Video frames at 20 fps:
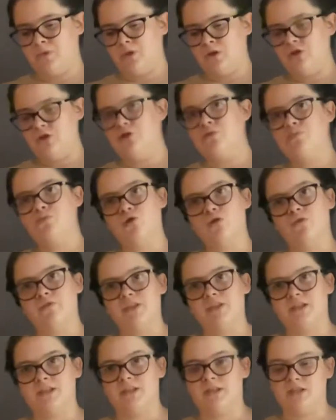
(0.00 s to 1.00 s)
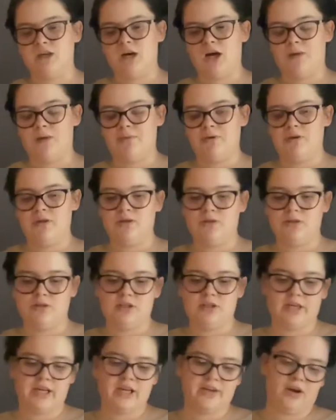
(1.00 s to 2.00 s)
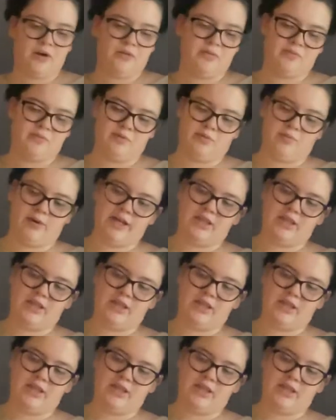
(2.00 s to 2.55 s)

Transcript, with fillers: do more of this on the top to kind of cover up the red